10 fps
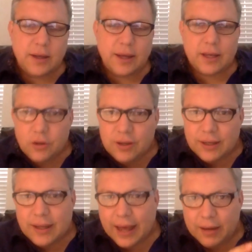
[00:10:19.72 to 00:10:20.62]
And you
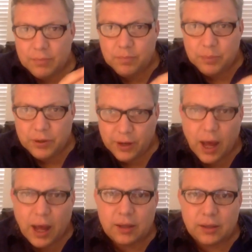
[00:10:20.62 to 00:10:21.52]
did that
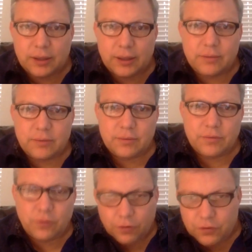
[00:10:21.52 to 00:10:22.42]
periodically
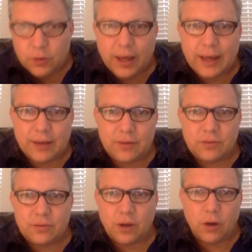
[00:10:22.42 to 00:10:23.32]
for a few
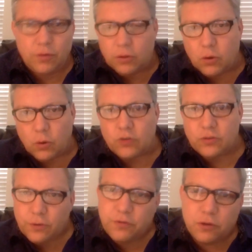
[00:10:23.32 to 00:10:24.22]
days over the course
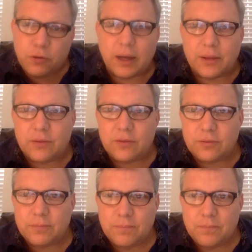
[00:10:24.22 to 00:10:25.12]
of a few
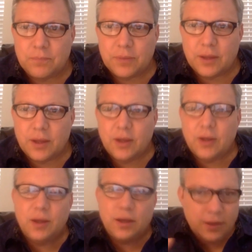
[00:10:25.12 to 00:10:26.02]
months.
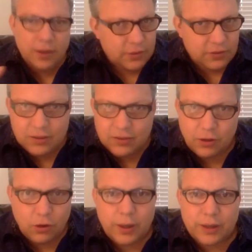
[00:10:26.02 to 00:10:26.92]

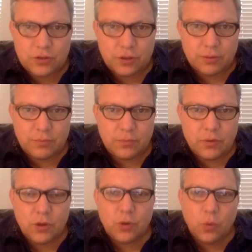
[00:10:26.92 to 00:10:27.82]
Sincere question.
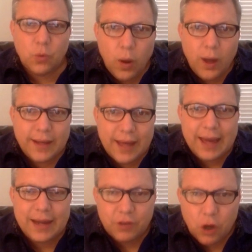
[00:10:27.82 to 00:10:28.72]
What
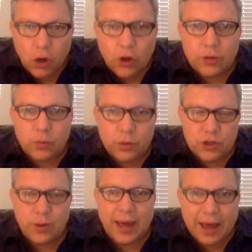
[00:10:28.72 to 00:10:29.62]
kind of garden would
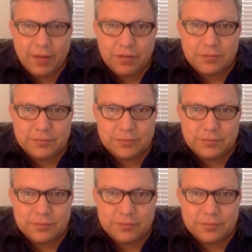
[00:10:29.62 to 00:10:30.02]
you have?